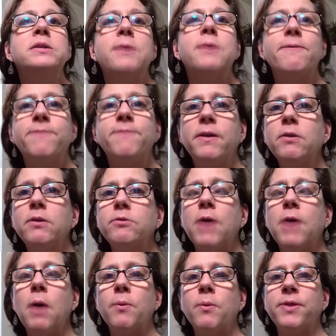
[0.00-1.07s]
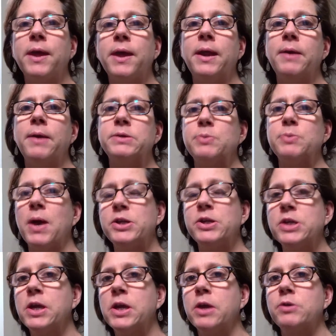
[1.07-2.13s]
So I fiddled around with it, and I was
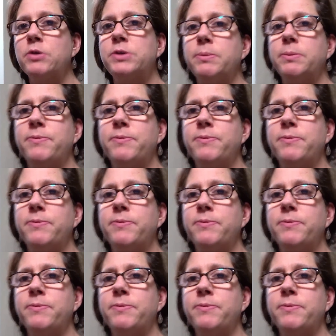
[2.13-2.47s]
watching a YouTube